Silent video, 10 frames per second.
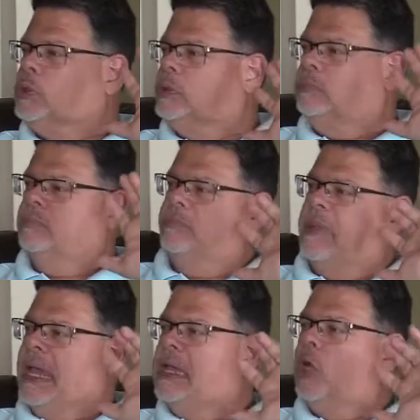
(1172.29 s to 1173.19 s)

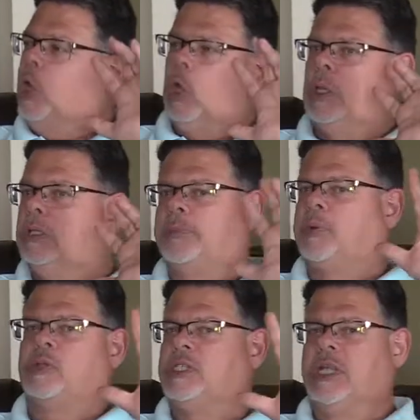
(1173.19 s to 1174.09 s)
male
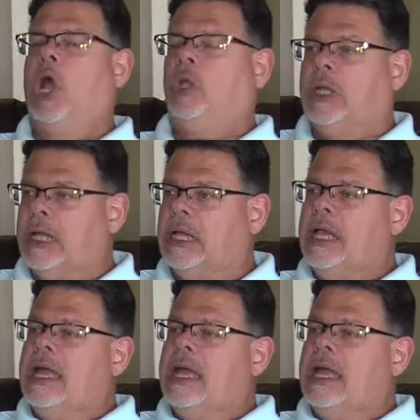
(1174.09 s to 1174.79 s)
persona,